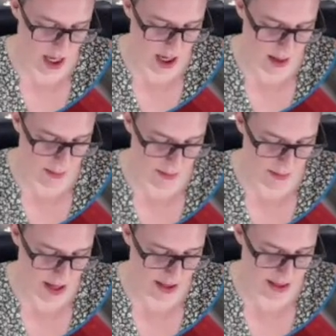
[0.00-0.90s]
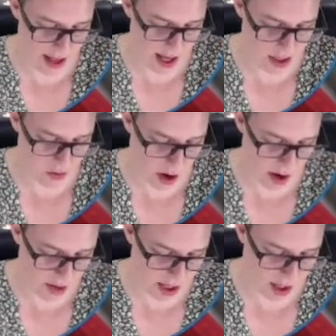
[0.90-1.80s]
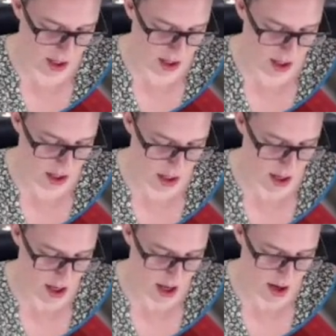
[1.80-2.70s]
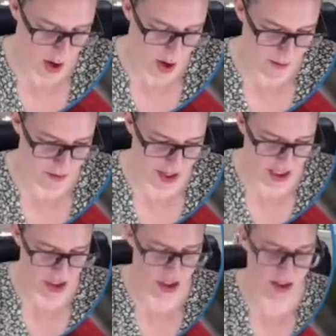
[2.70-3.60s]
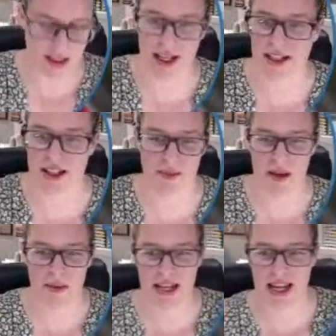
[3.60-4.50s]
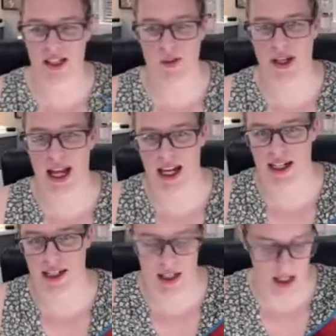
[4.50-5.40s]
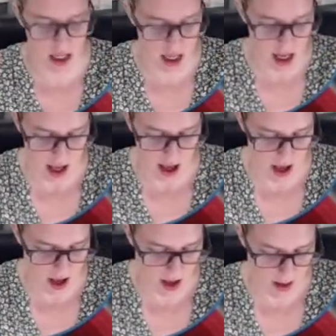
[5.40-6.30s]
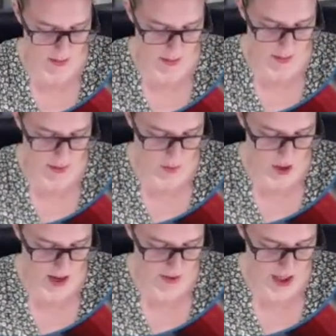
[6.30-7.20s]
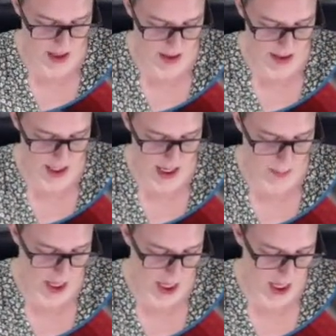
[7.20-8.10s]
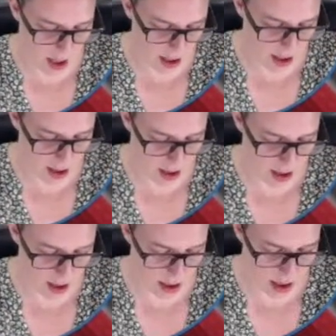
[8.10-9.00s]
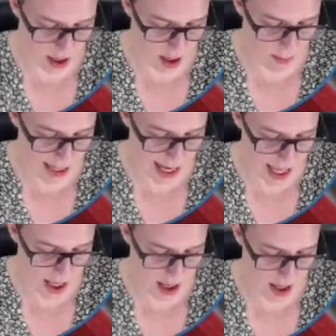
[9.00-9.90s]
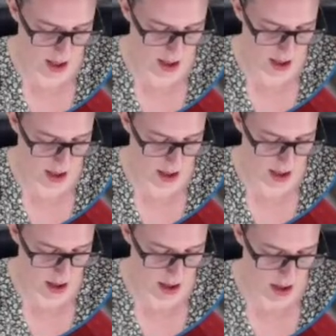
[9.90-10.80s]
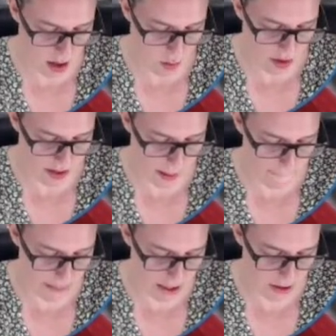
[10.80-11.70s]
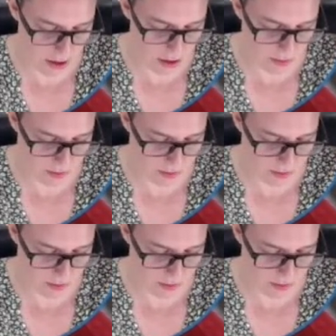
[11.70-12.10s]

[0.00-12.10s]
And that is arriving hopefully Tuesday. So maybe next weekend, we'll have a little sneak peek and a play with that bundle.